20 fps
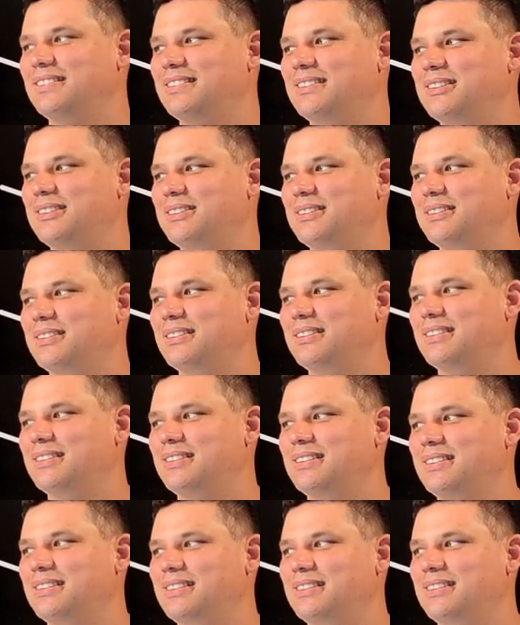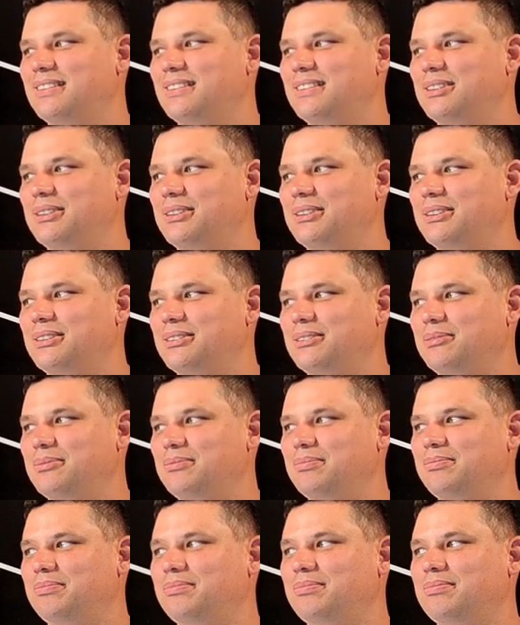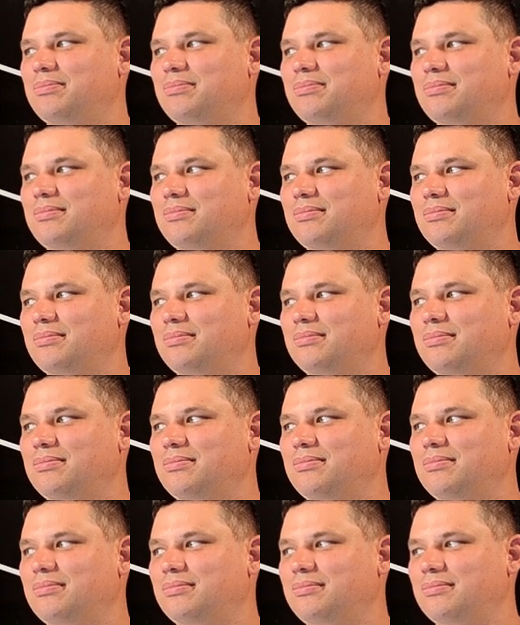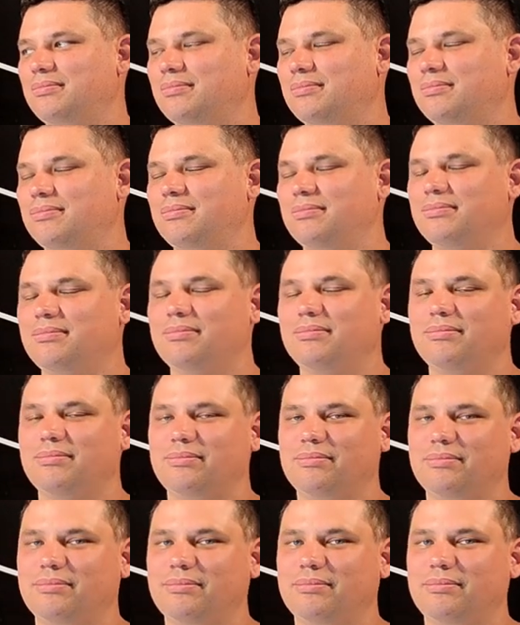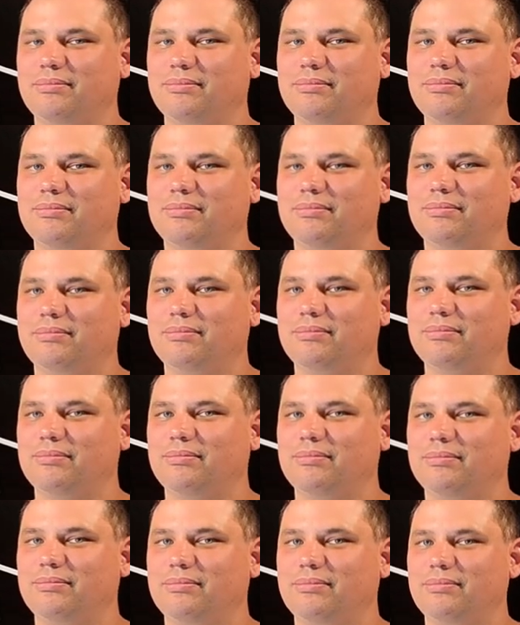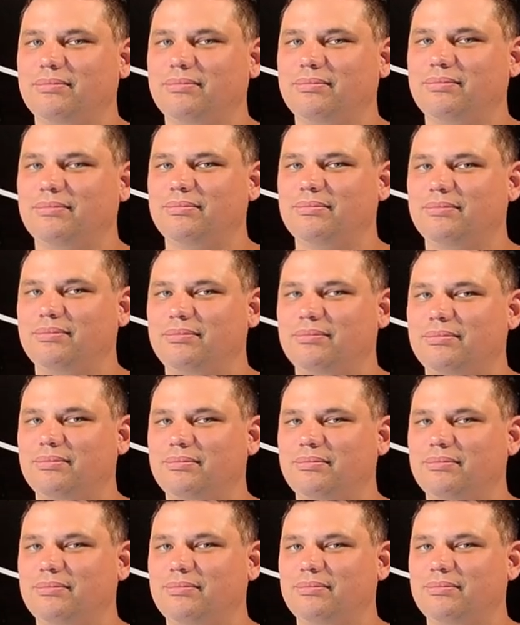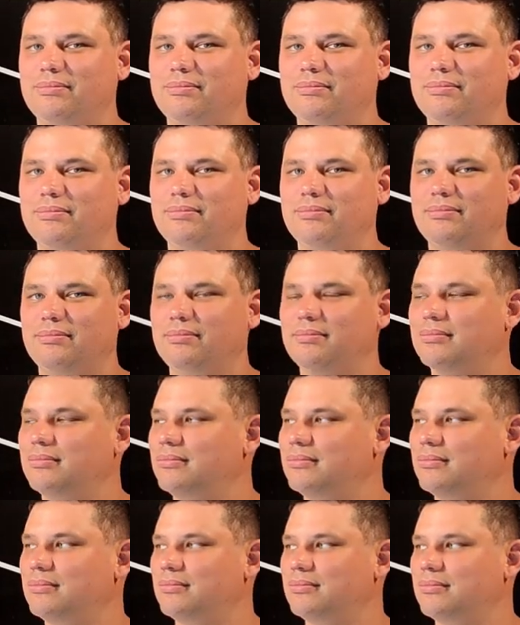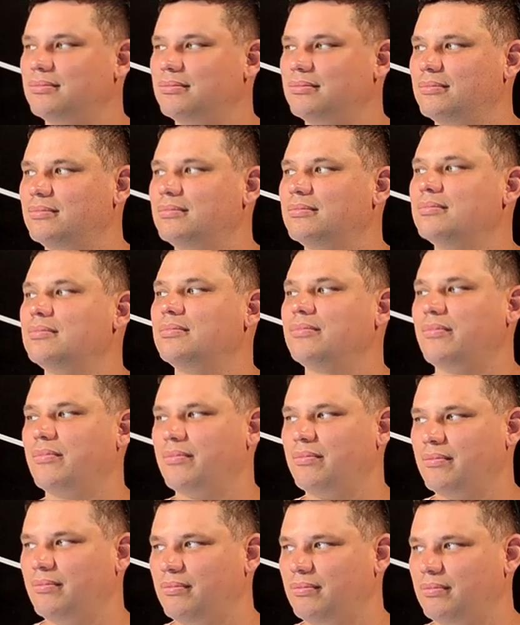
The person shown says nothing.